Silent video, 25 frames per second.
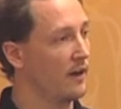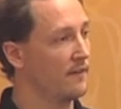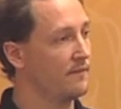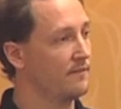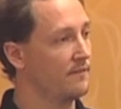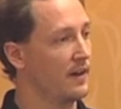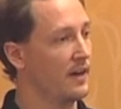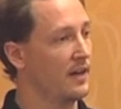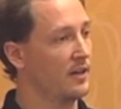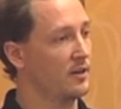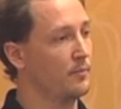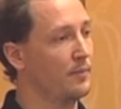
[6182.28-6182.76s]
I
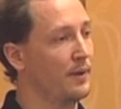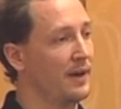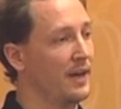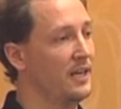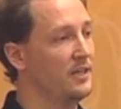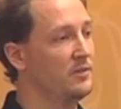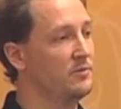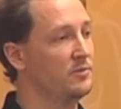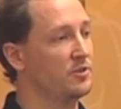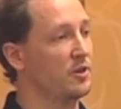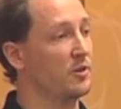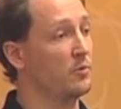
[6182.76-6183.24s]
found a
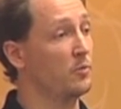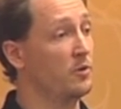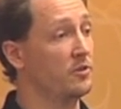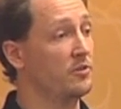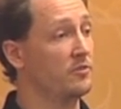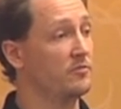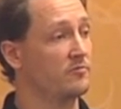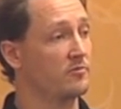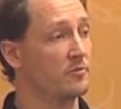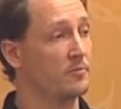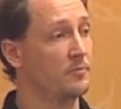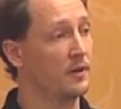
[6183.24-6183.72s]
page which I
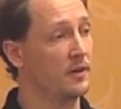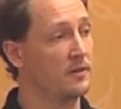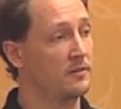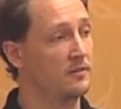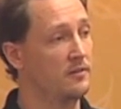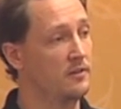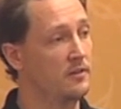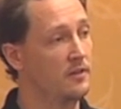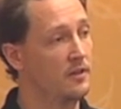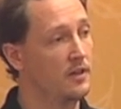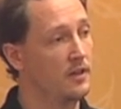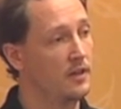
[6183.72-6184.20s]
wanted
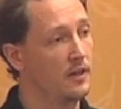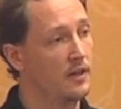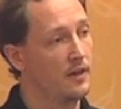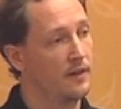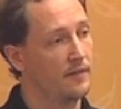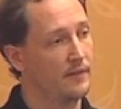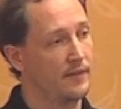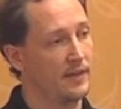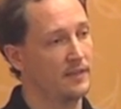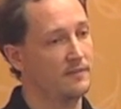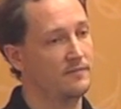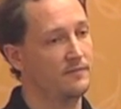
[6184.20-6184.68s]
rebutted,
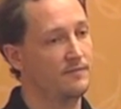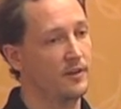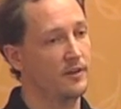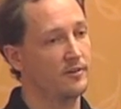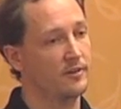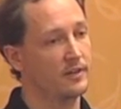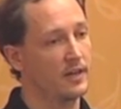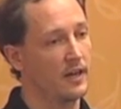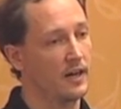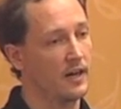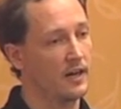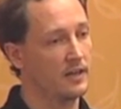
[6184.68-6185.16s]
that's
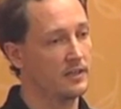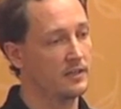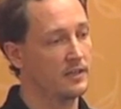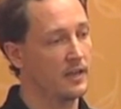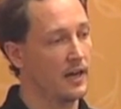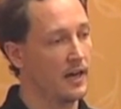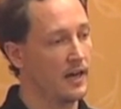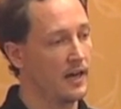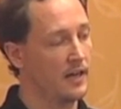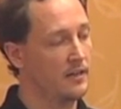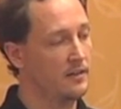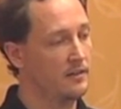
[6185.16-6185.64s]
very hard
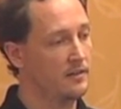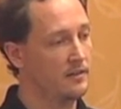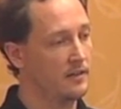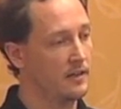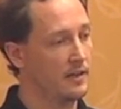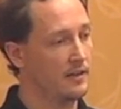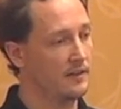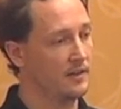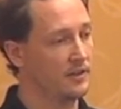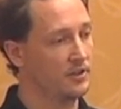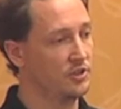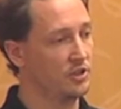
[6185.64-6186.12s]
to add
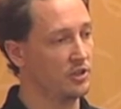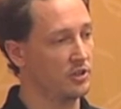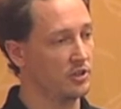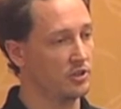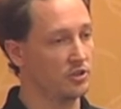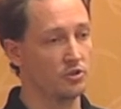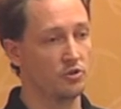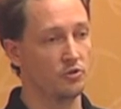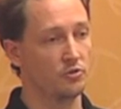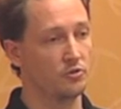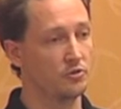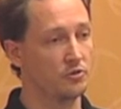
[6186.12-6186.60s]
unless you
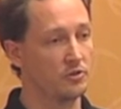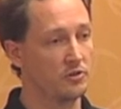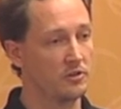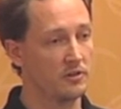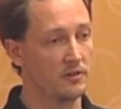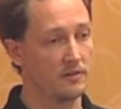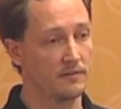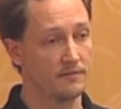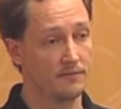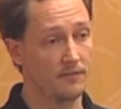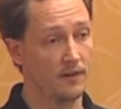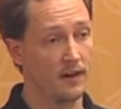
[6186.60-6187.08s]
can Google
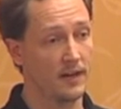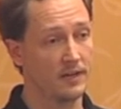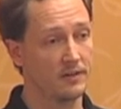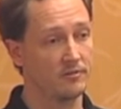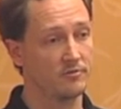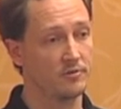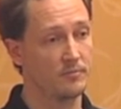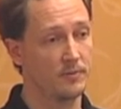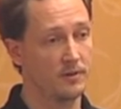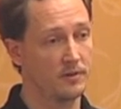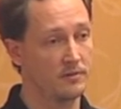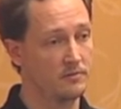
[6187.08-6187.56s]
it and find a
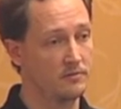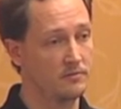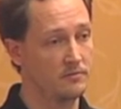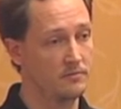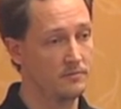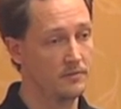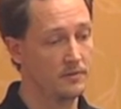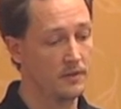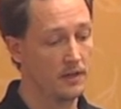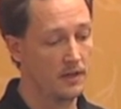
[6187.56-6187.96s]
rebuttal.